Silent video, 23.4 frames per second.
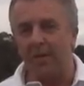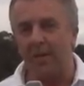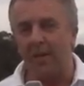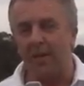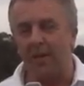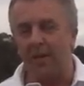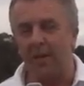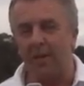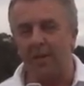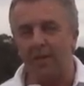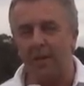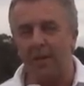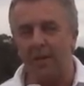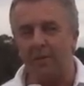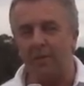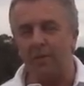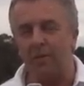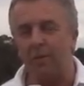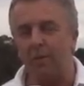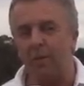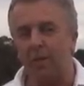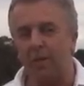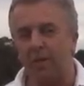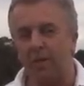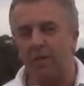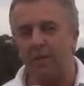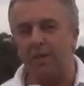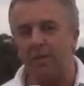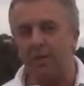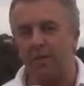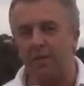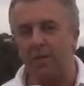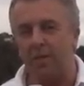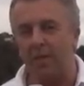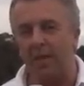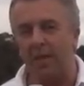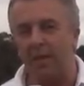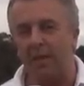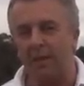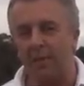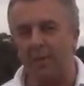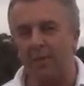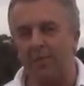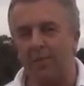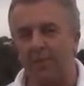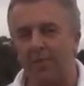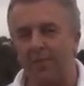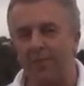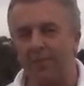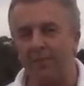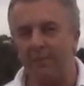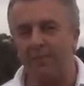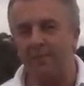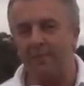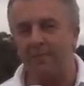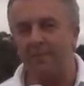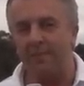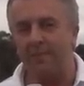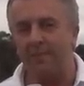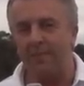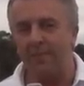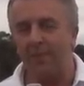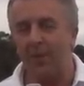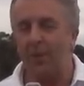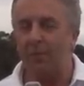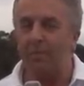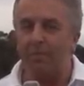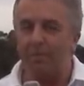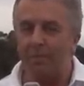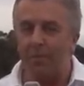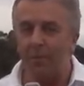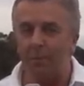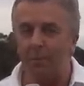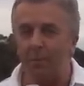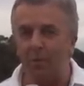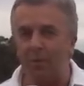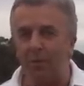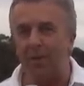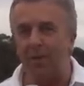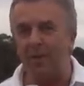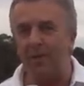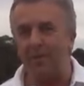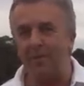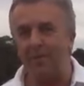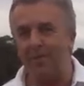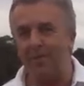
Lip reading: and then they'll have to ride to get out. So it should be fun.